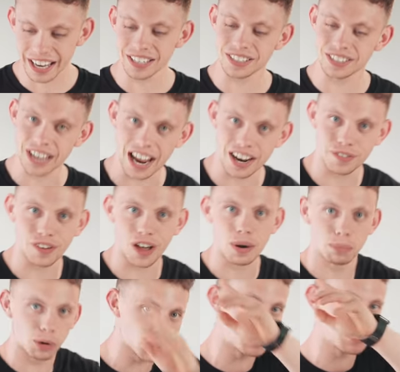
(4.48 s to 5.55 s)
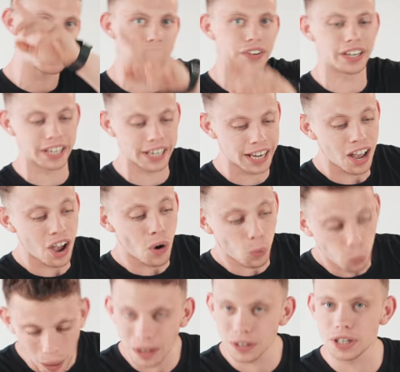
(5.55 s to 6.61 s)
is TechFlow. More specifically,
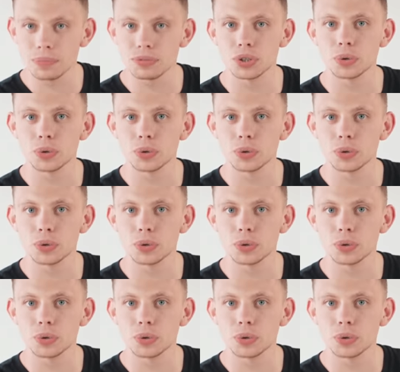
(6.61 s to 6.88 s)
welcome